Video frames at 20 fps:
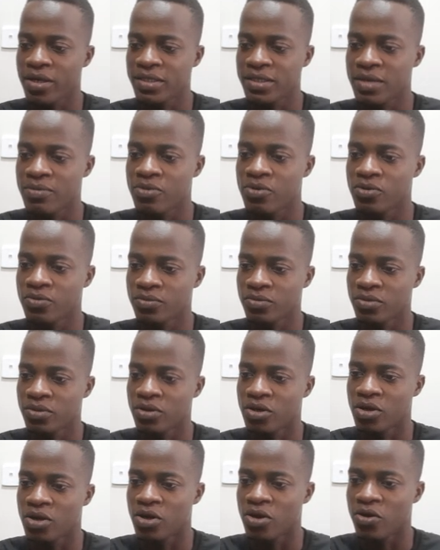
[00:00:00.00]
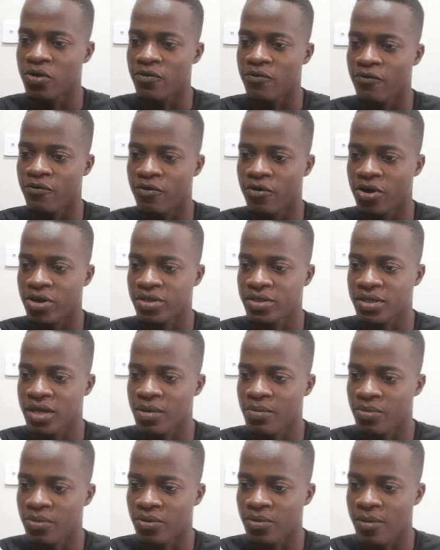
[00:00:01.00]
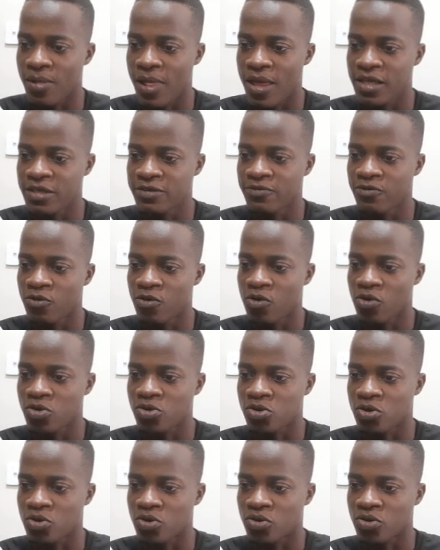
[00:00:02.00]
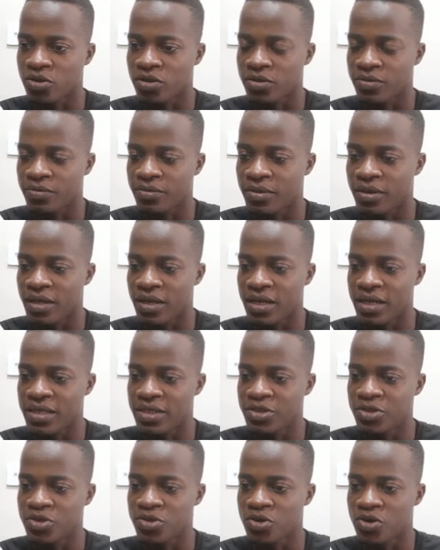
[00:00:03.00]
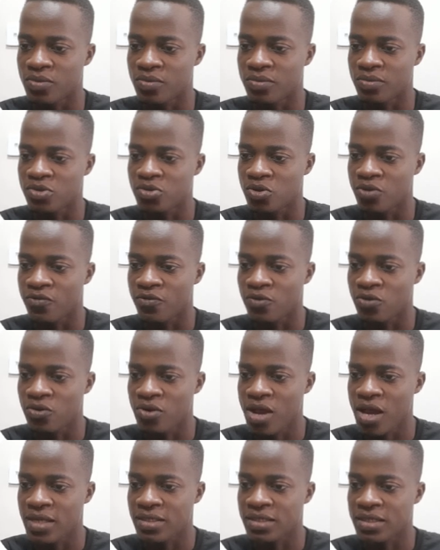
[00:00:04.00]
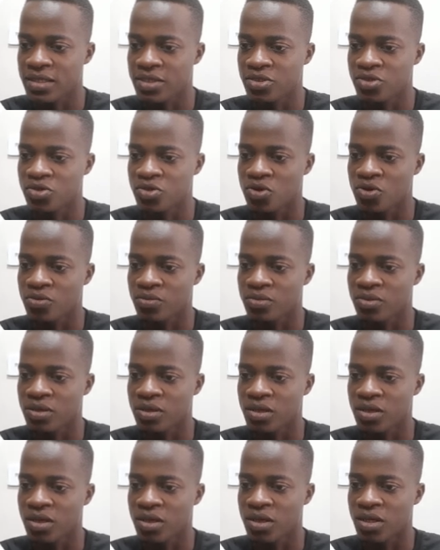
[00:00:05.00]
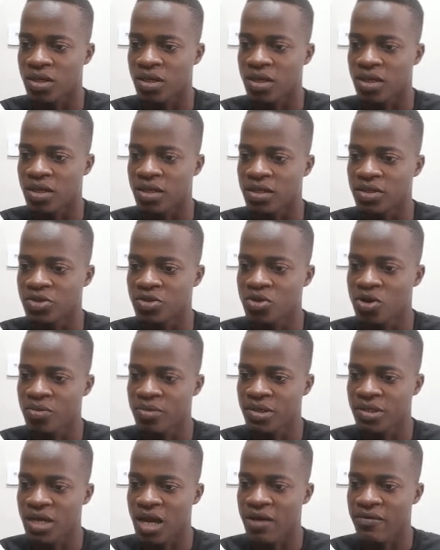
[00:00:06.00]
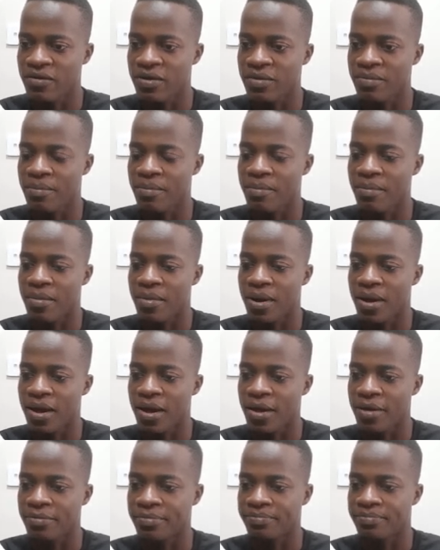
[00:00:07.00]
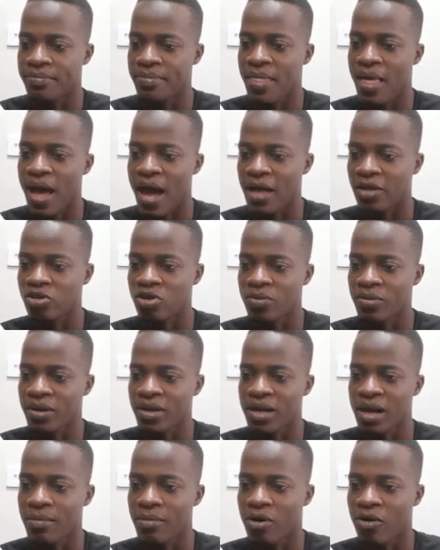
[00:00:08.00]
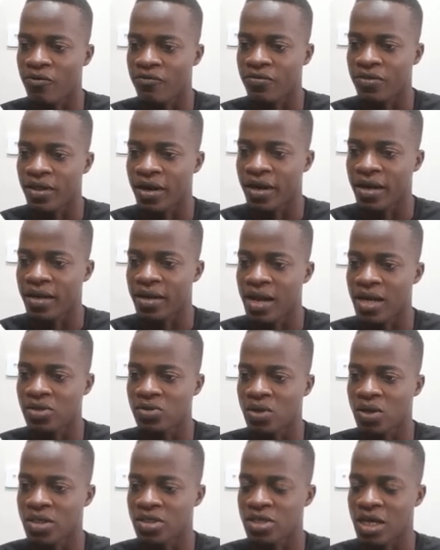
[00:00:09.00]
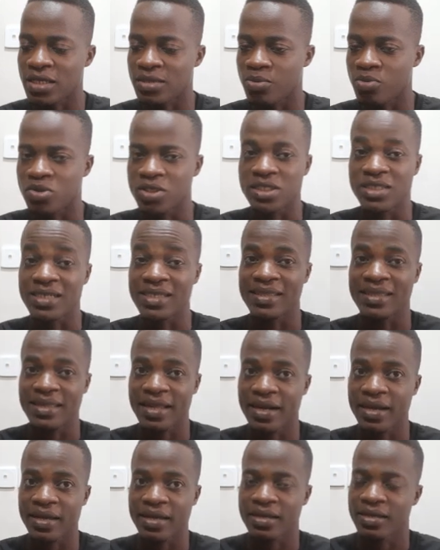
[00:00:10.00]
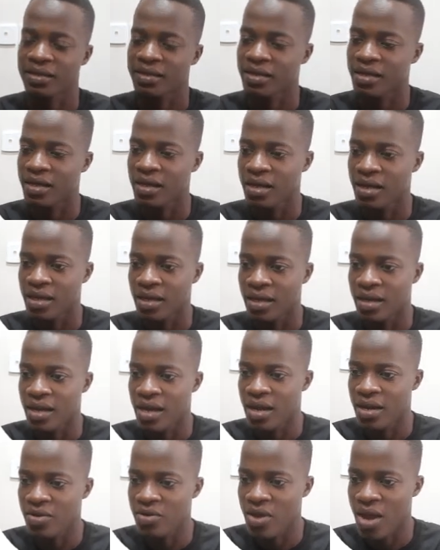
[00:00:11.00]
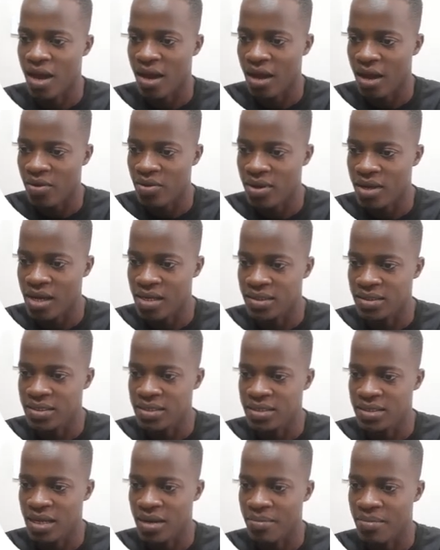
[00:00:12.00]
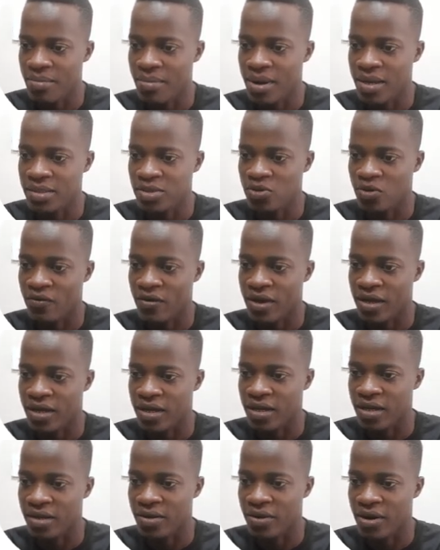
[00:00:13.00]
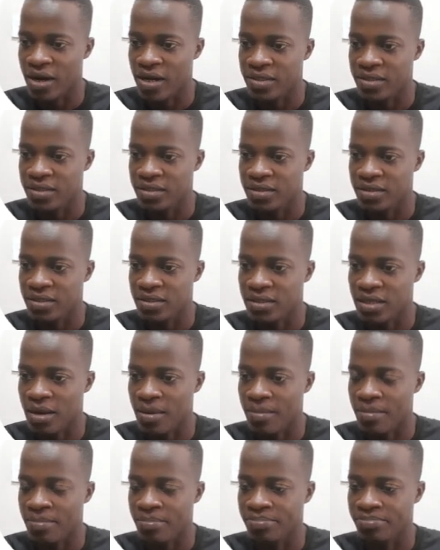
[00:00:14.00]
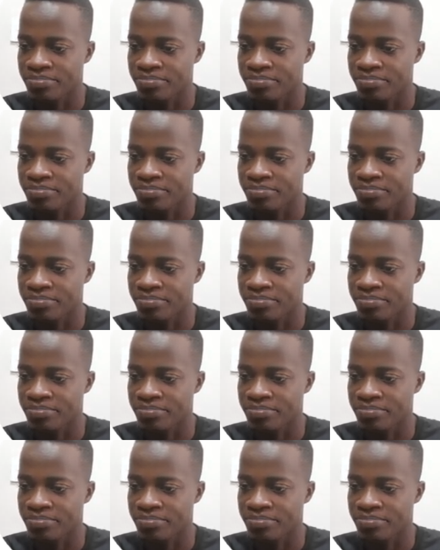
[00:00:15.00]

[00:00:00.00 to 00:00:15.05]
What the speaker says: table, for example, let's focus on lithium. So if you look at lithium, lithium is having atomic number of 3. That's why it has position 3. Then you can see some mass over here, right? Some